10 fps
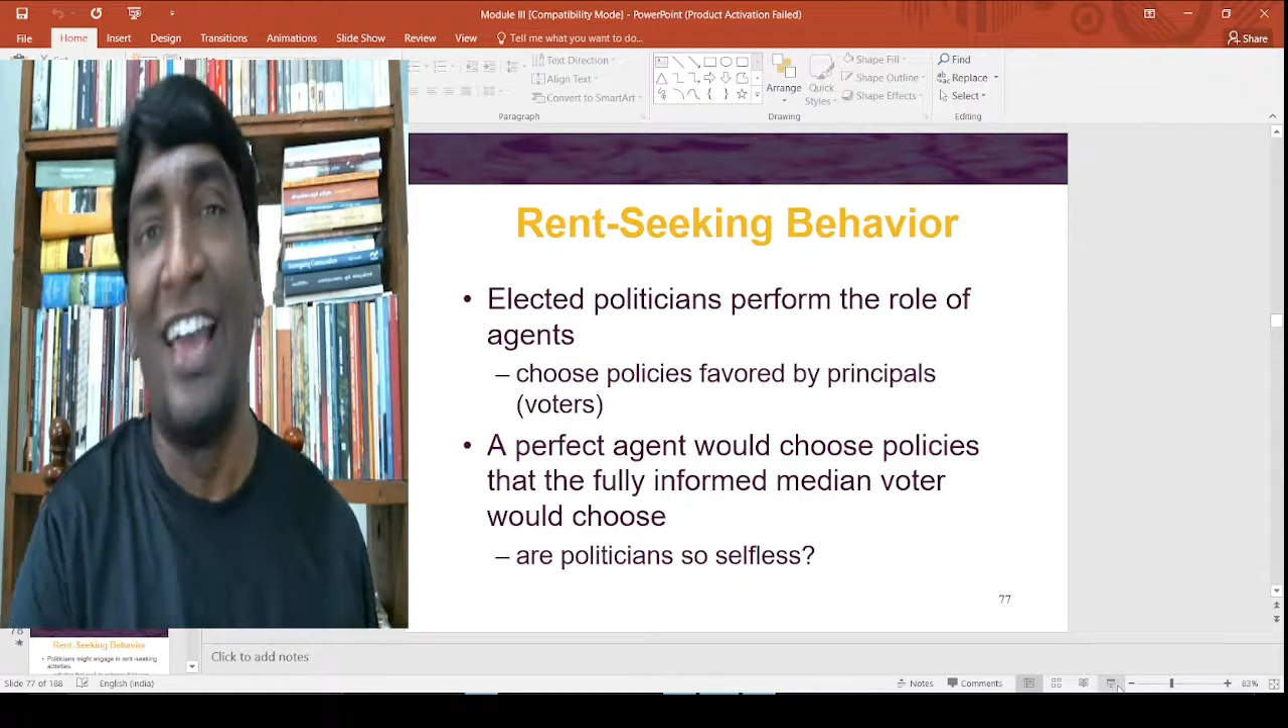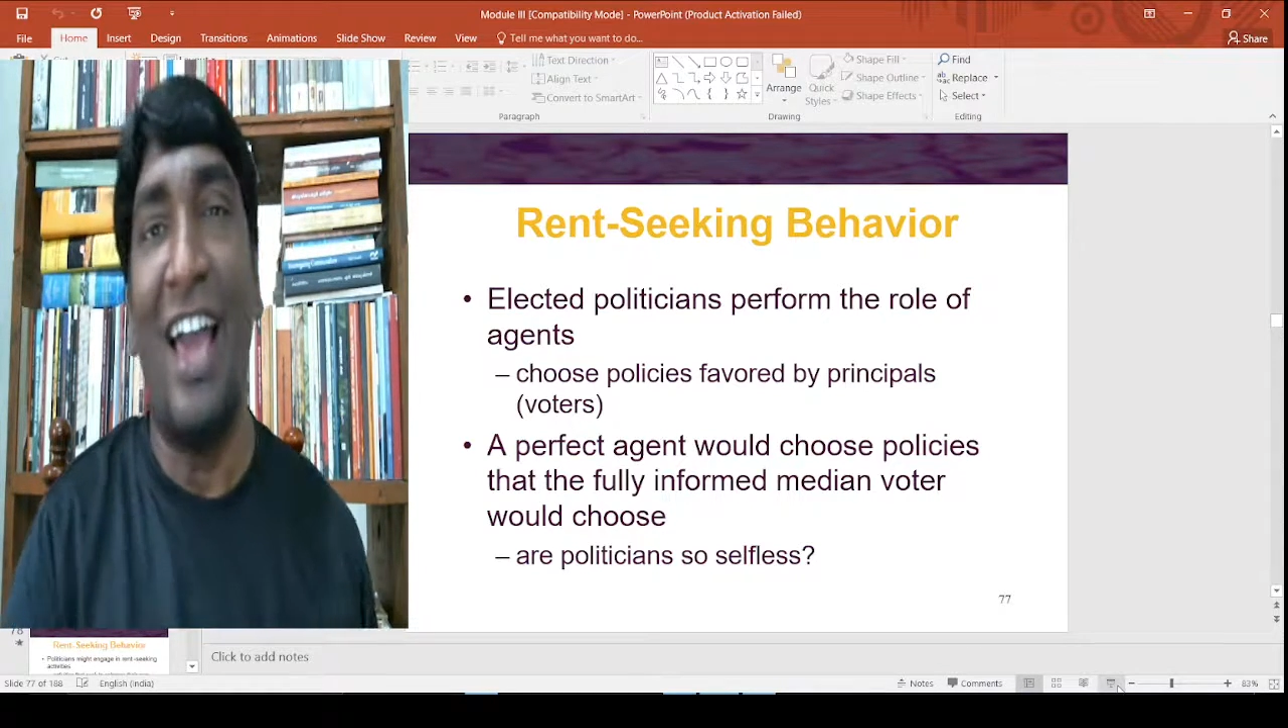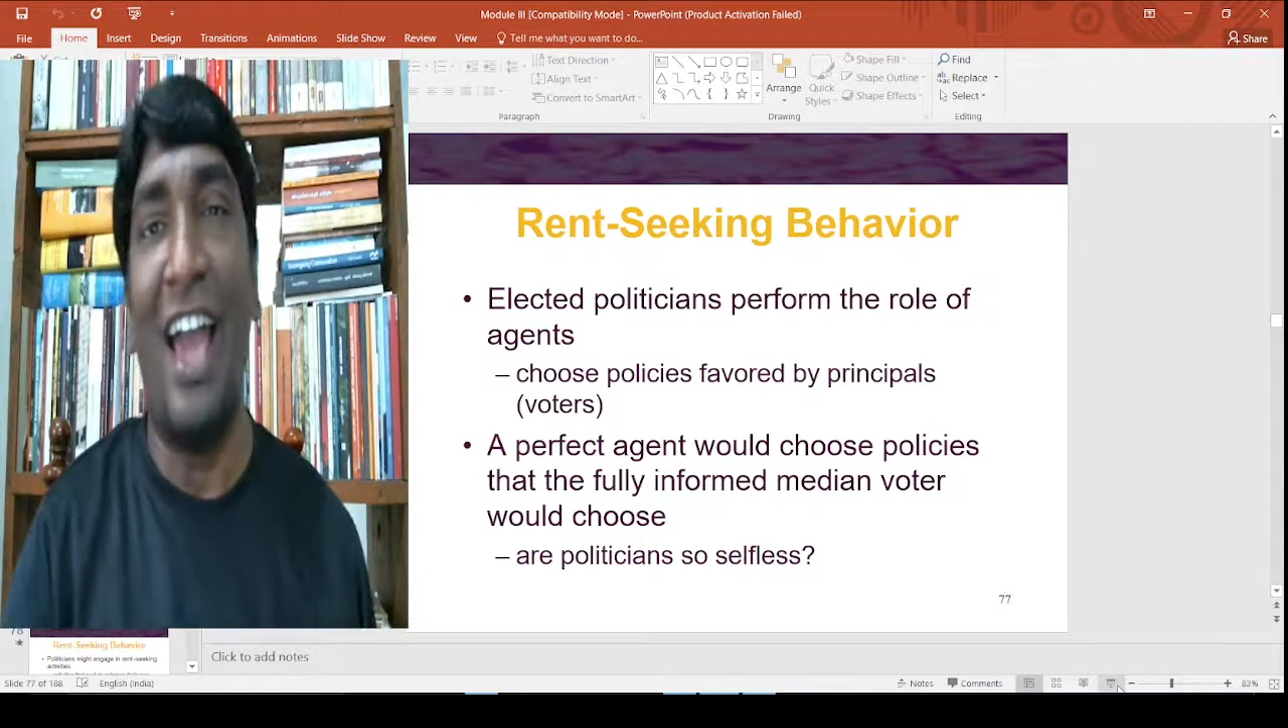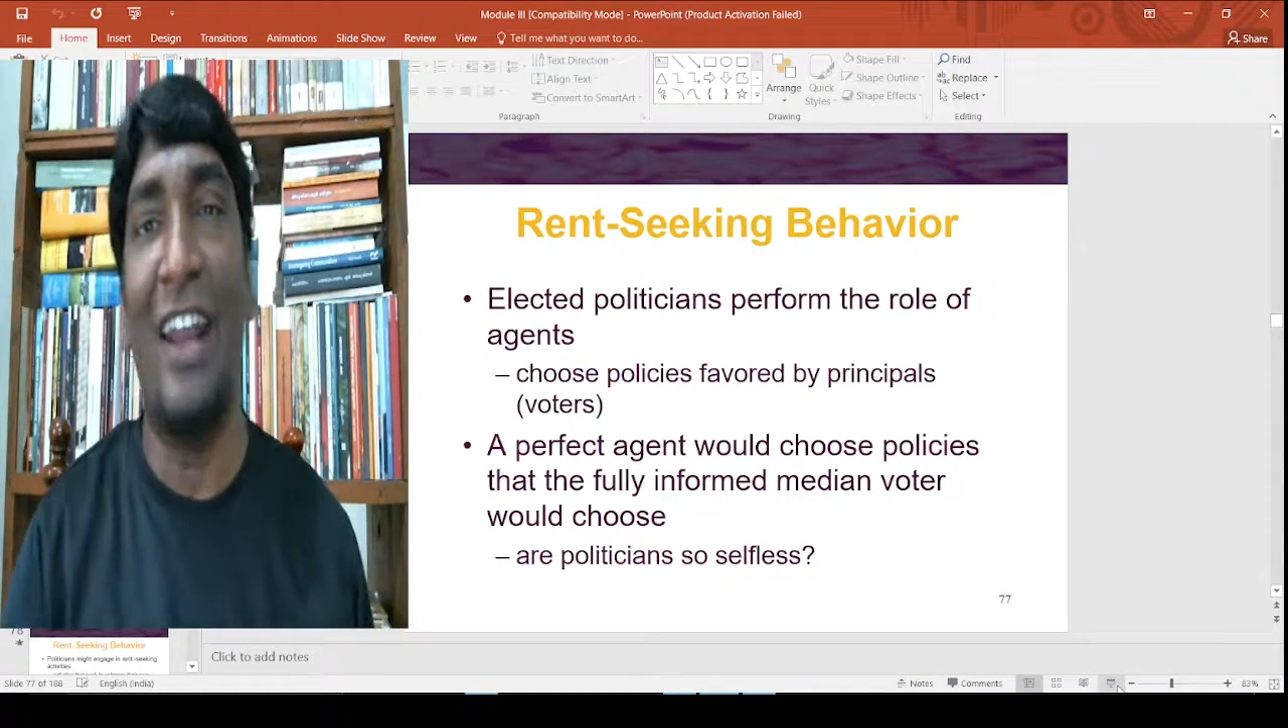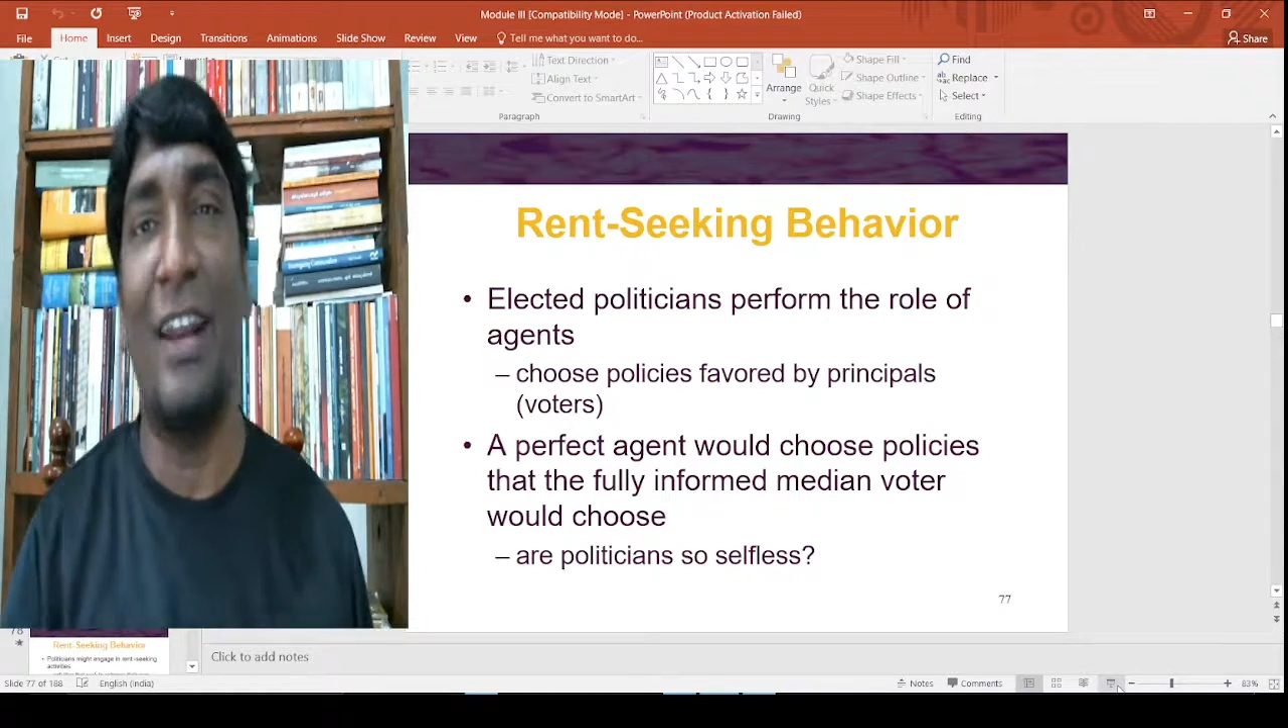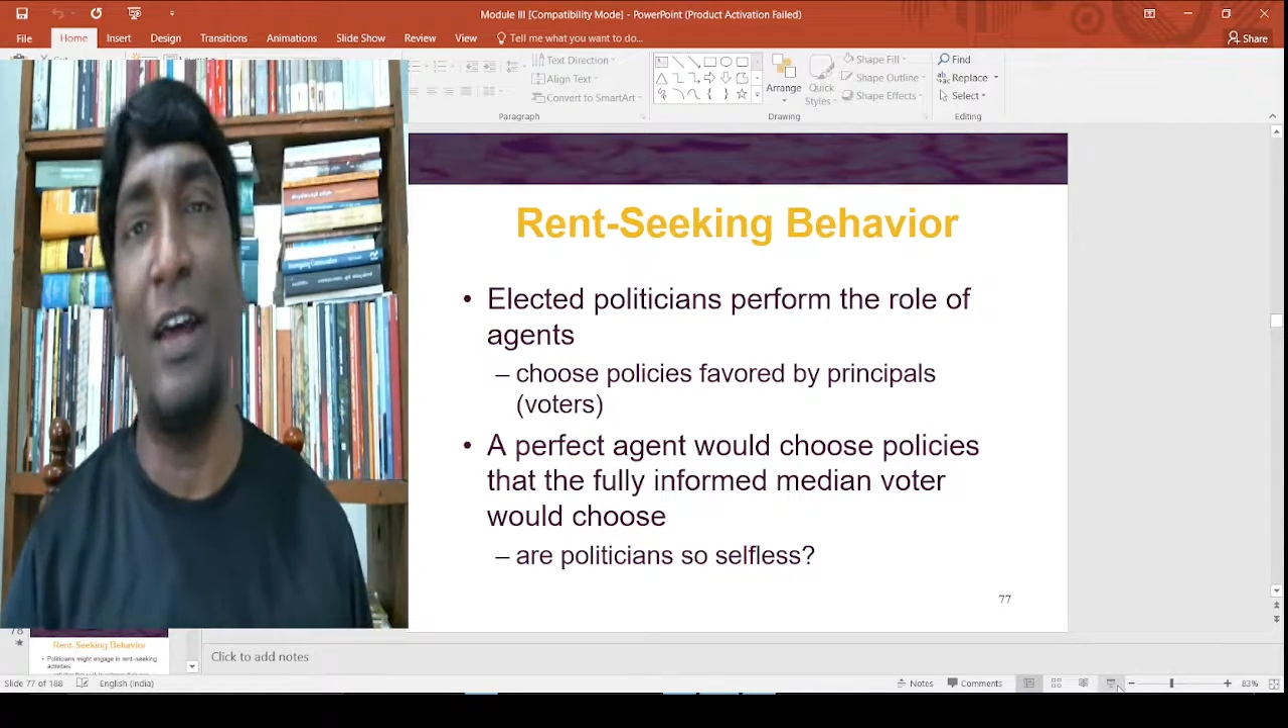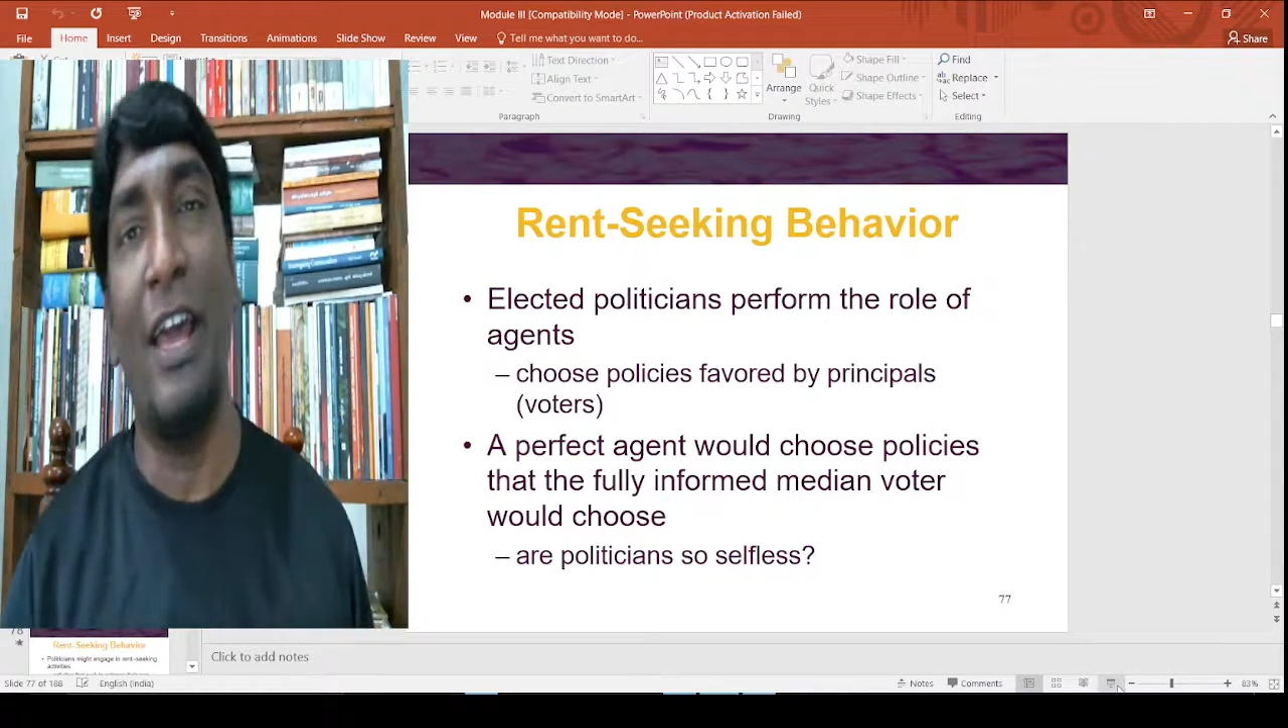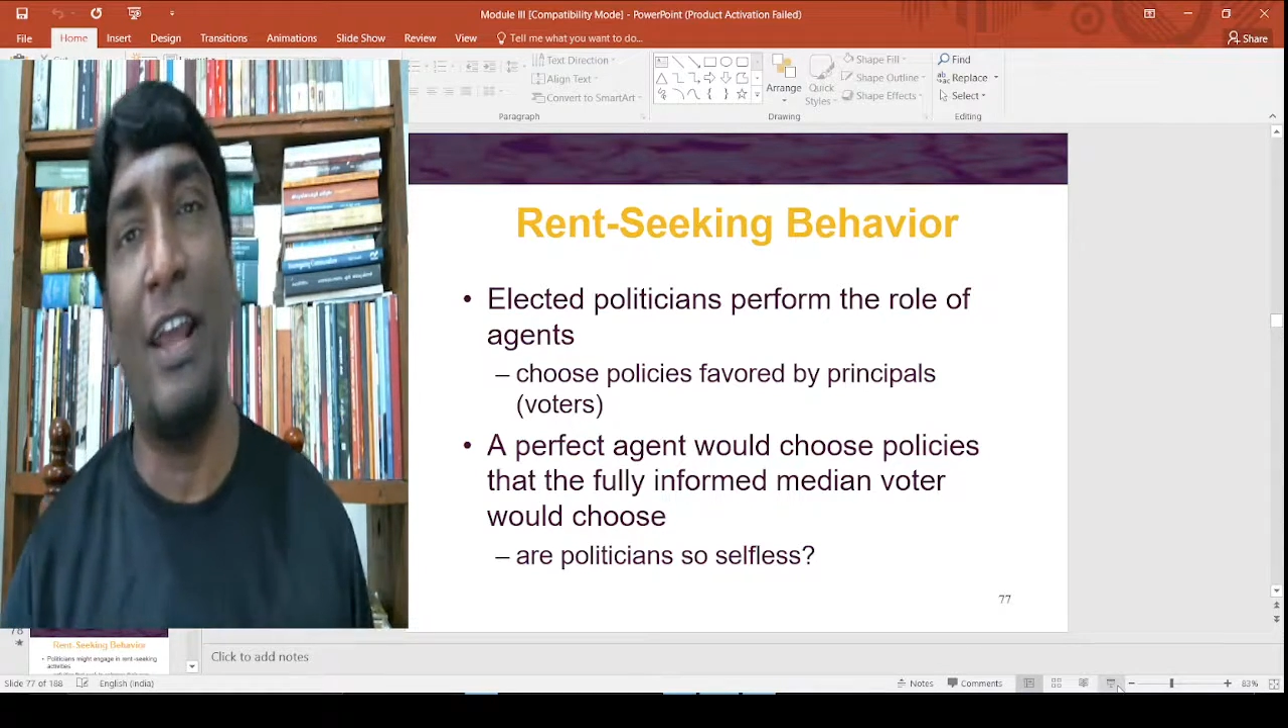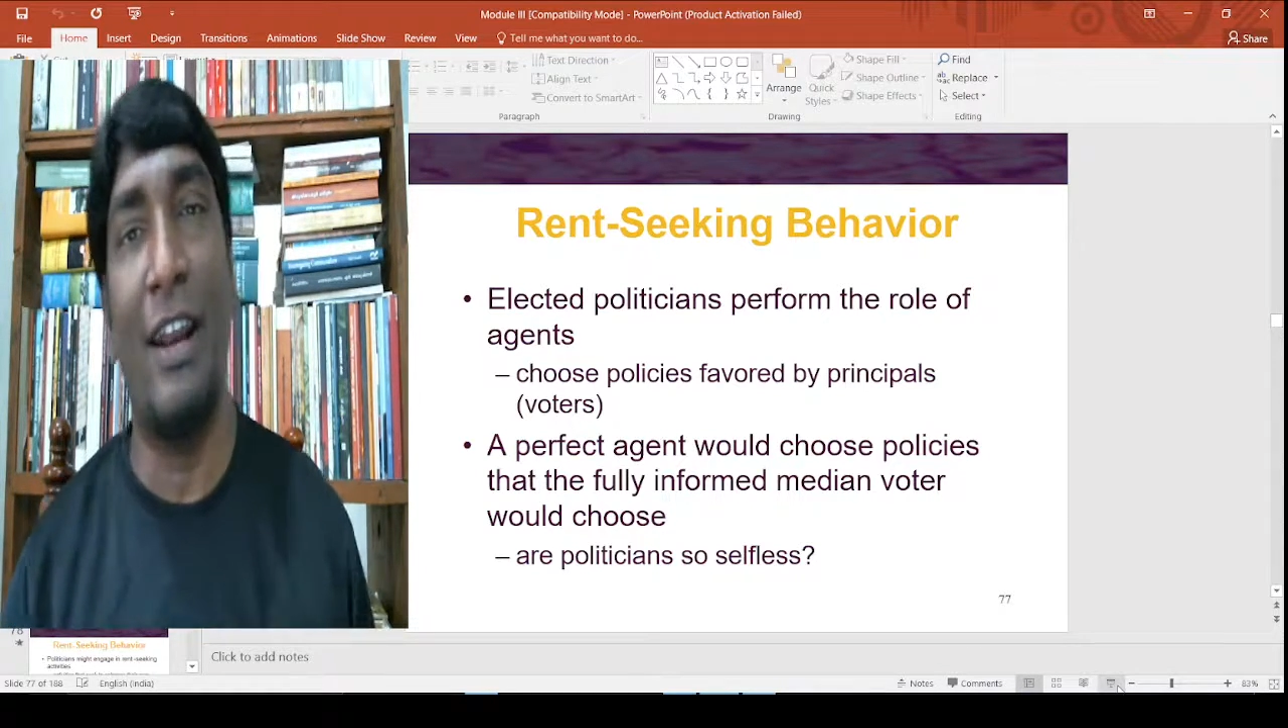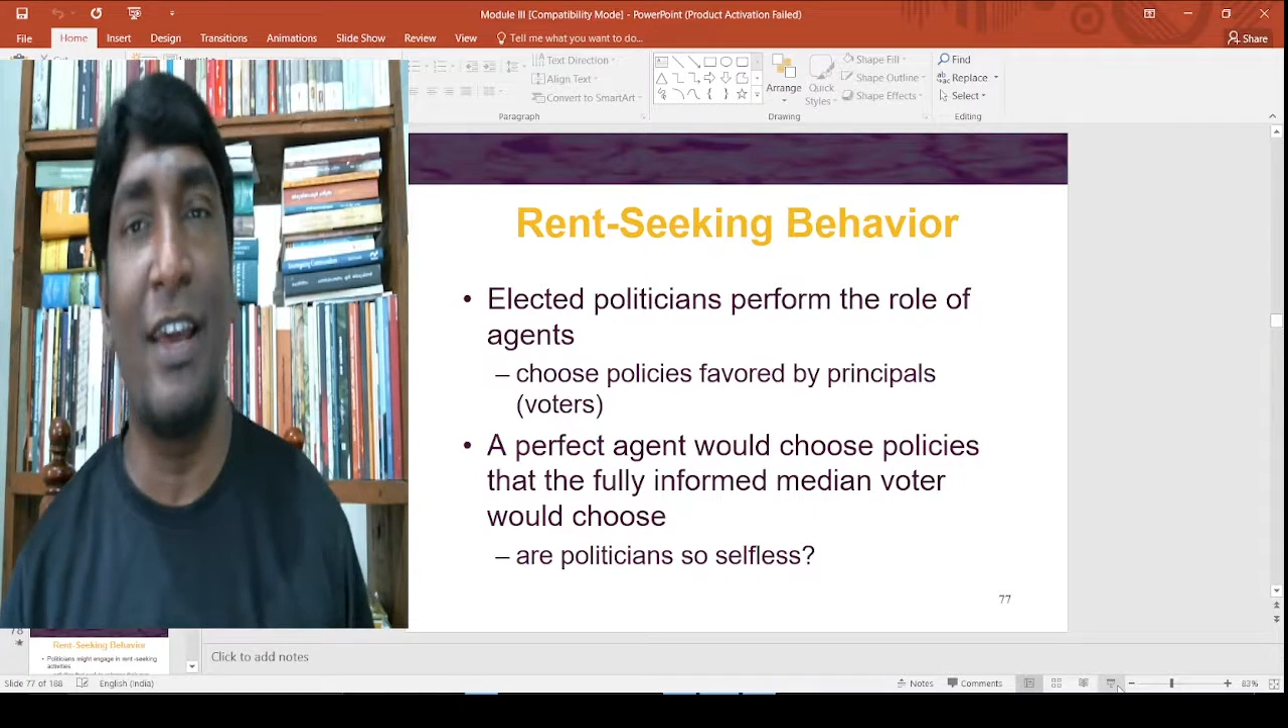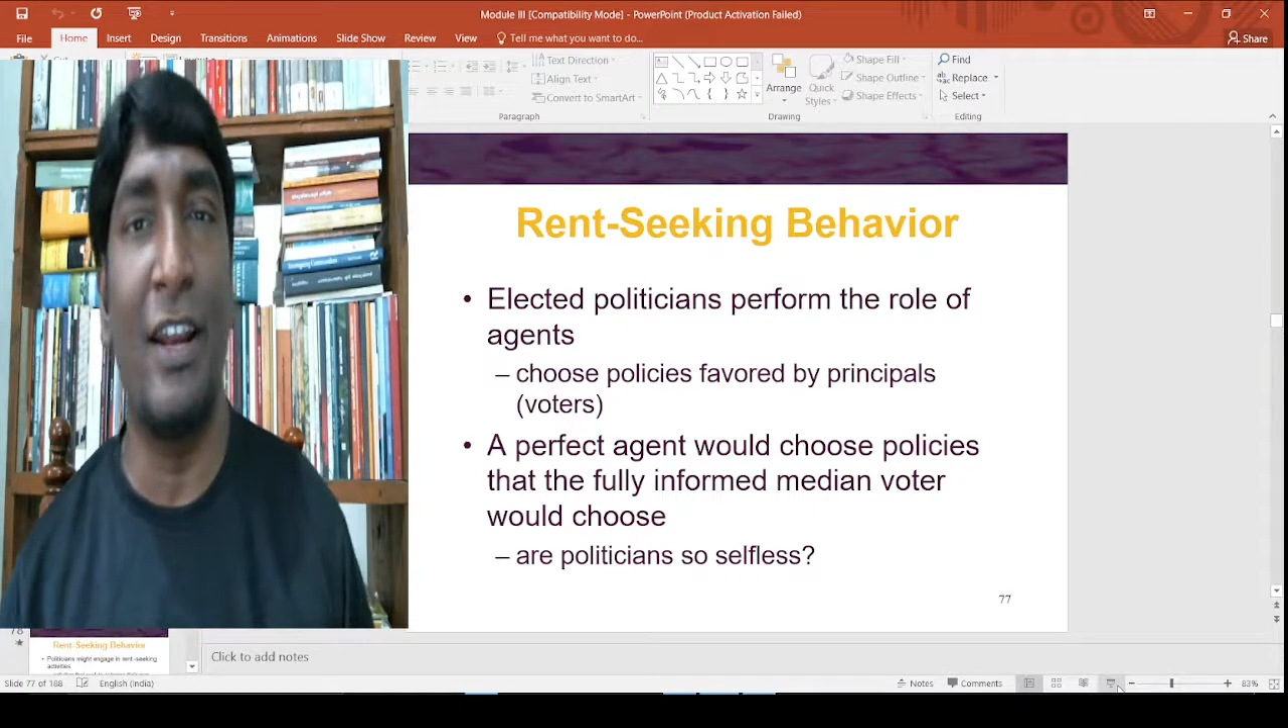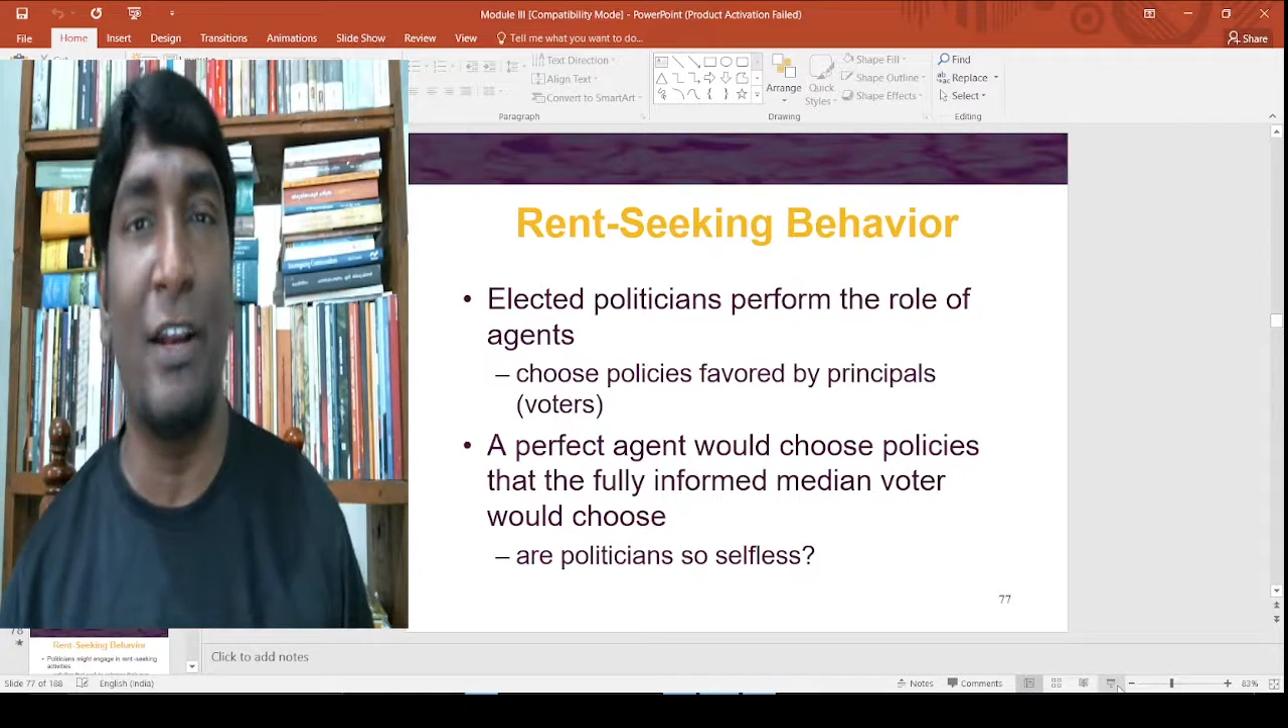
and earlier